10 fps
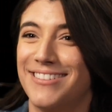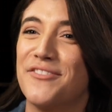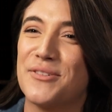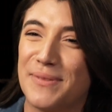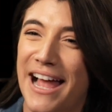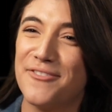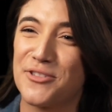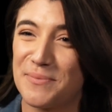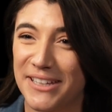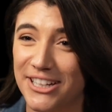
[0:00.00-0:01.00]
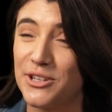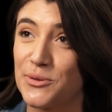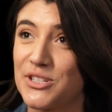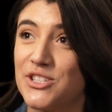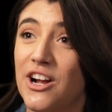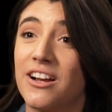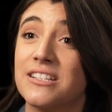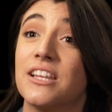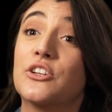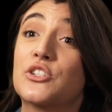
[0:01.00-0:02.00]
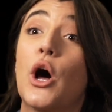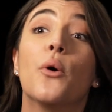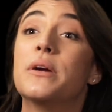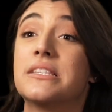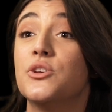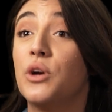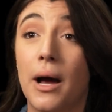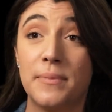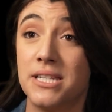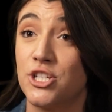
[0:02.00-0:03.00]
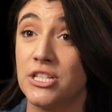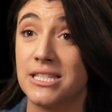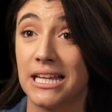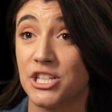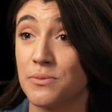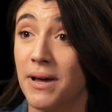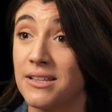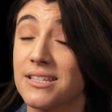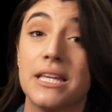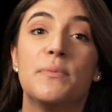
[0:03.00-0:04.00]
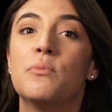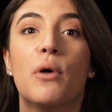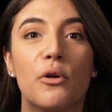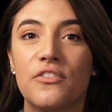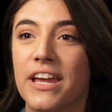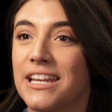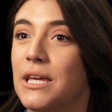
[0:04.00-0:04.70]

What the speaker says: of the platform here at North Star is that there's always new competitions each month to keep you motivated,